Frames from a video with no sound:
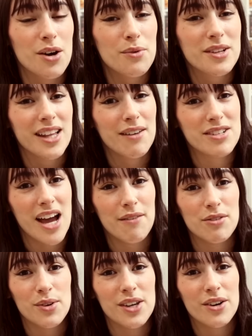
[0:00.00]
We'd love to have
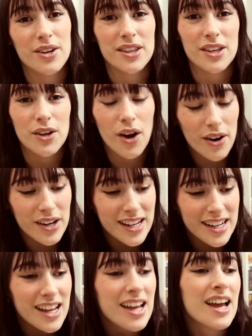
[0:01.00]
you here in the
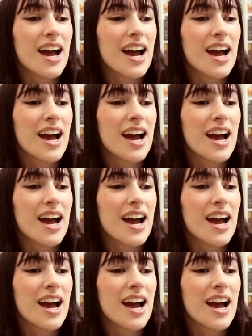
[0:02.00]
garden.